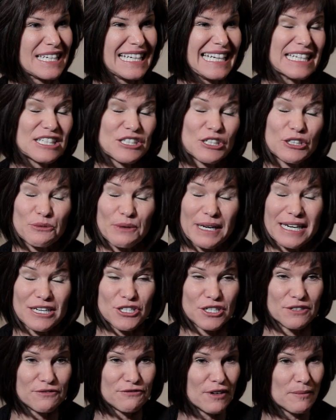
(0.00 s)
an
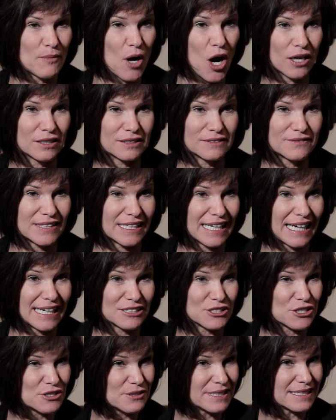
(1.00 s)
integration from all of the
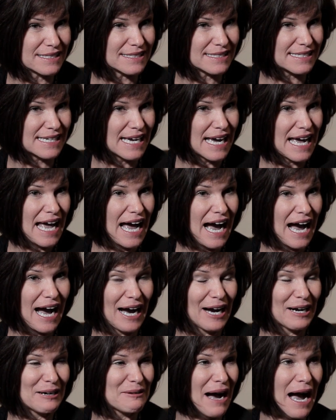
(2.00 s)
countries.
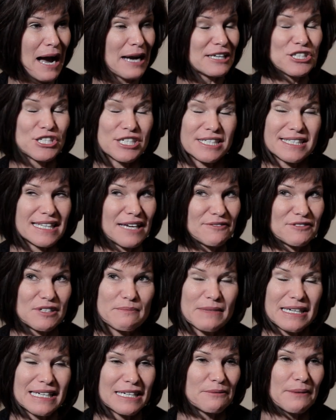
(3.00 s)
I just left a
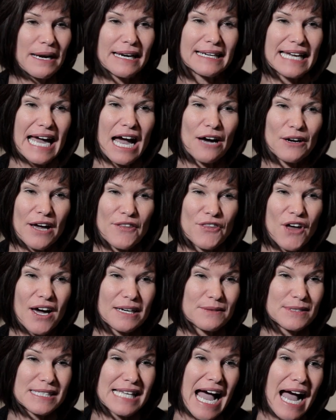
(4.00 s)
meeting right now, and I thought
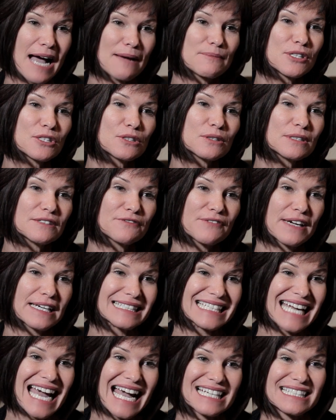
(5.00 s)
it was absolutely
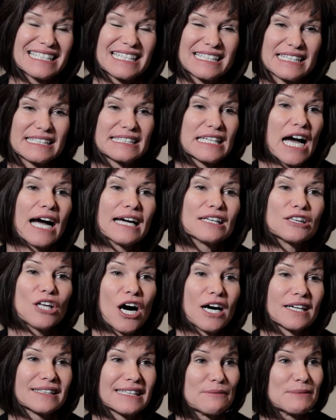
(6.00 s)
fantastic, the
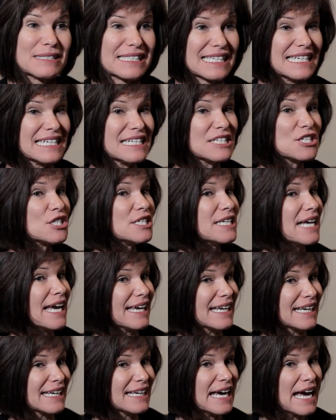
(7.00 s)
dialogue that was
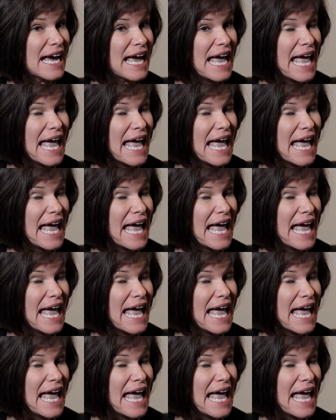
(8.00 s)
initiated,